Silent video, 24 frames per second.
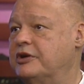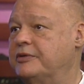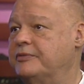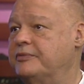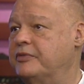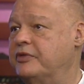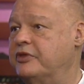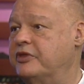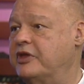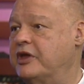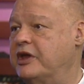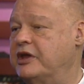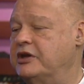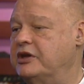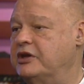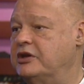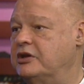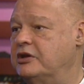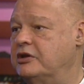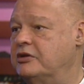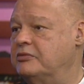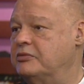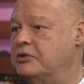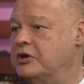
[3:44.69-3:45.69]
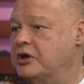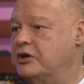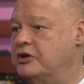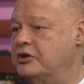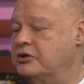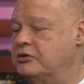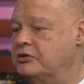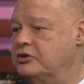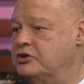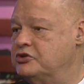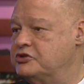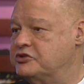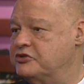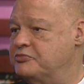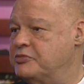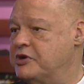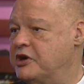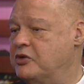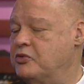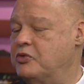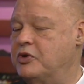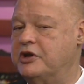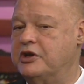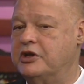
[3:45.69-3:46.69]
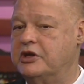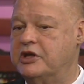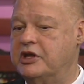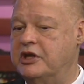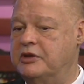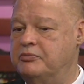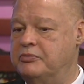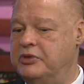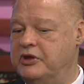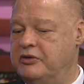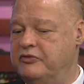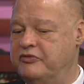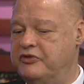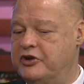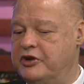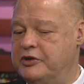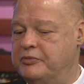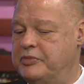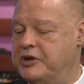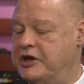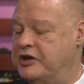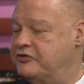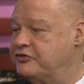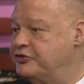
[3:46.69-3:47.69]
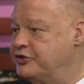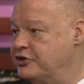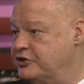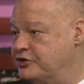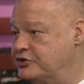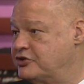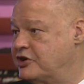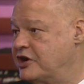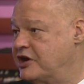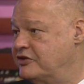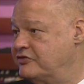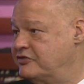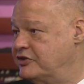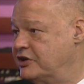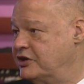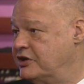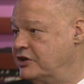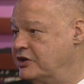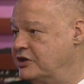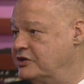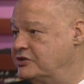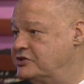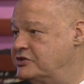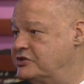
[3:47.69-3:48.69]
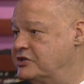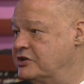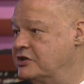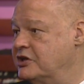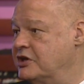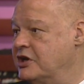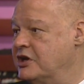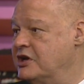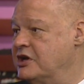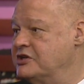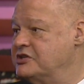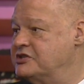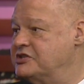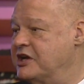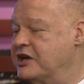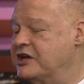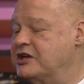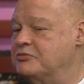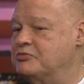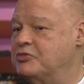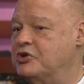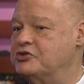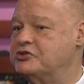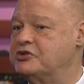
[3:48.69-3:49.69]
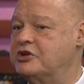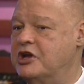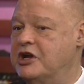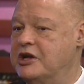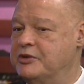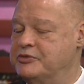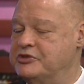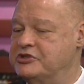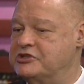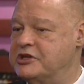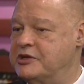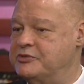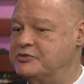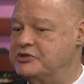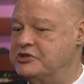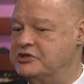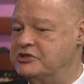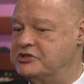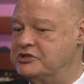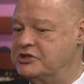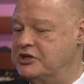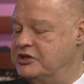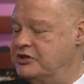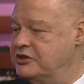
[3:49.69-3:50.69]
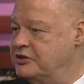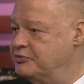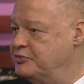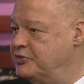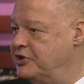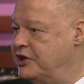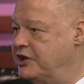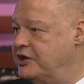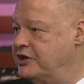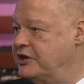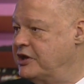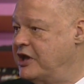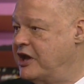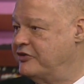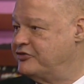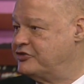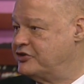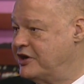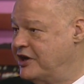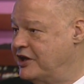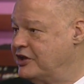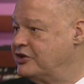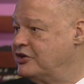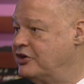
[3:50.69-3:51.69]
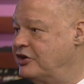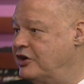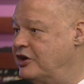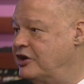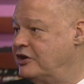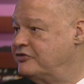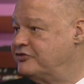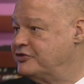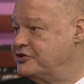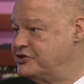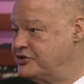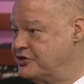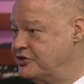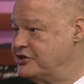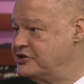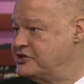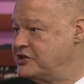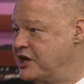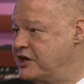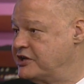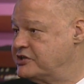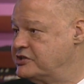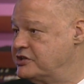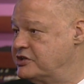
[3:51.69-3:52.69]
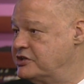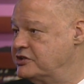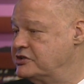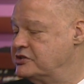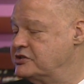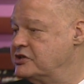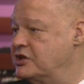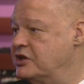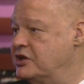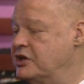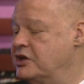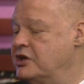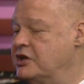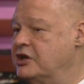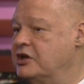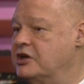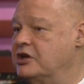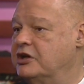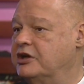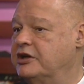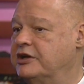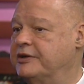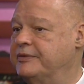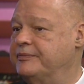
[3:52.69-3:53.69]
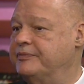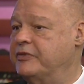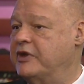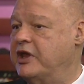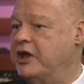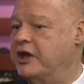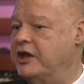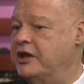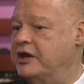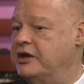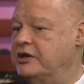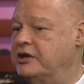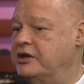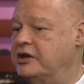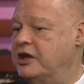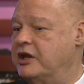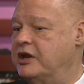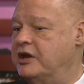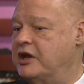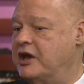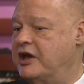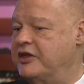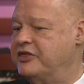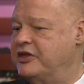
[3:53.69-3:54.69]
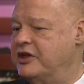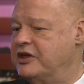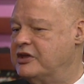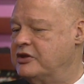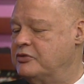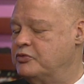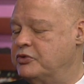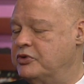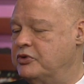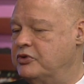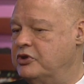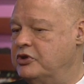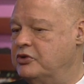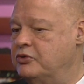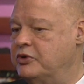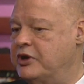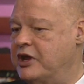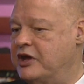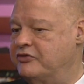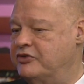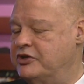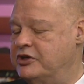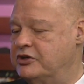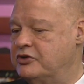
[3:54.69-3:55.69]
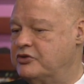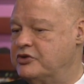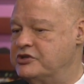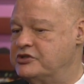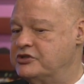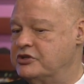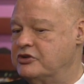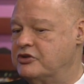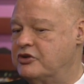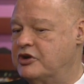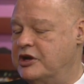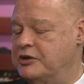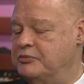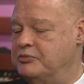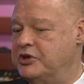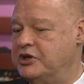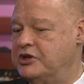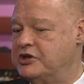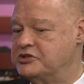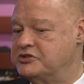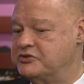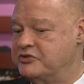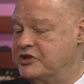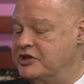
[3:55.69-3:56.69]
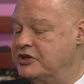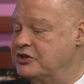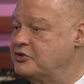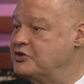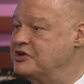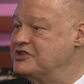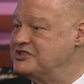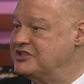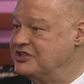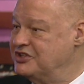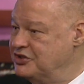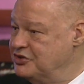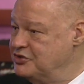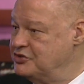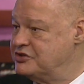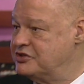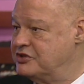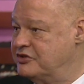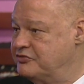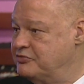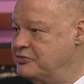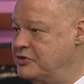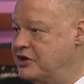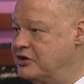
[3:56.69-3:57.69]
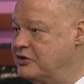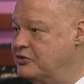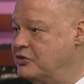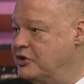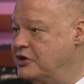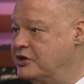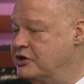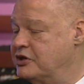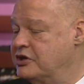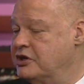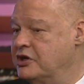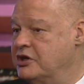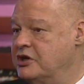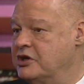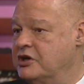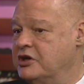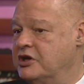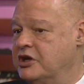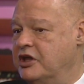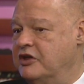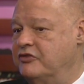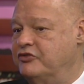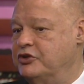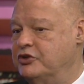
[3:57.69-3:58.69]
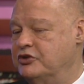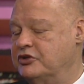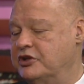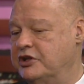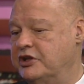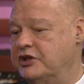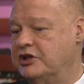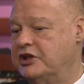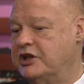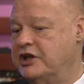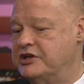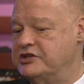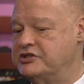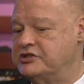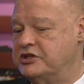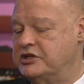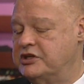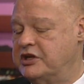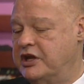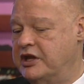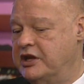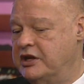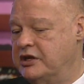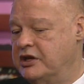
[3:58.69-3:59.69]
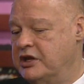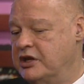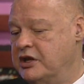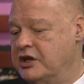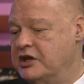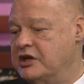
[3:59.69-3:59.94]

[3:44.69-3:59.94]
um, that uh, use of marijuana can be very bad for your driving. It's the second most common substance in the blood after alcohol for serious accidents. Um, and, and I think you would have an increase in crime because of the increase in use of mm-hmm. marijuana. Mm -hmm if you legalize it. And